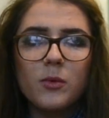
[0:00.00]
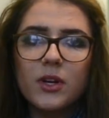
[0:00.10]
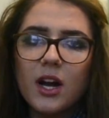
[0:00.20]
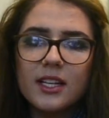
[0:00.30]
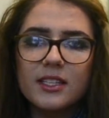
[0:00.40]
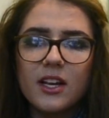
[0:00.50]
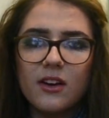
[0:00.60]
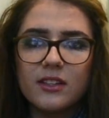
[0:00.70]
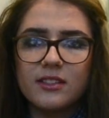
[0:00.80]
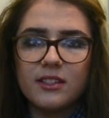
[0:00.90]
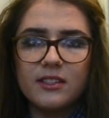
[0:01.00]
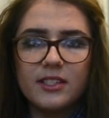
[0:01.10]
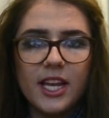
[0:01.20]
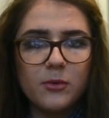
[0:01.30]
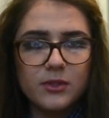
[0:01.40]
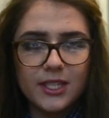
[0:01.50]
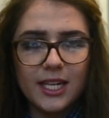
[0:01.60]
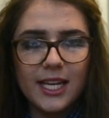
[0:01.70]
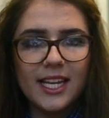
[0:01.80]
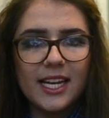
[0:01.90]
Regarding the answers, it was
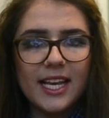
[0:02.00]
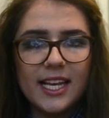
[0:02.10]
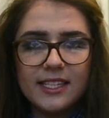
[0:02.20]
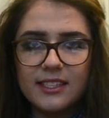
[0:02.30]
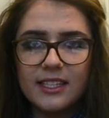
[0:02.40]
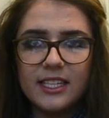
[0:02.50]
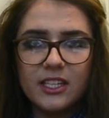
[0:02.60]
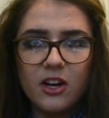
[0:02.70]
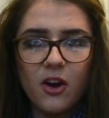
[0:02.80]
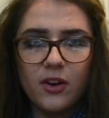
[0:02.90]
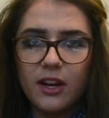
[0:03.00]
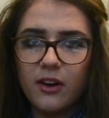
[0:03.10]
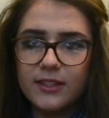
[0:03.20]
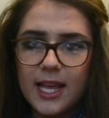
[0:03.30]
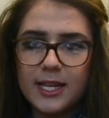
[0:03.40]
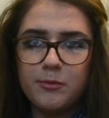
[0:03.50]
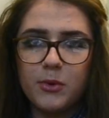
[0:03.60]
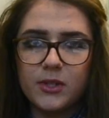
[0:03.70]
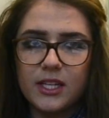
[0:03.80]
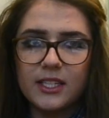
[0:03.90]
clear that they instantly decoded our intended
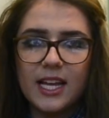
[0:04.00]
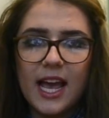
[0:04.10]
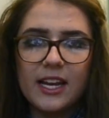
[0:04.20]
product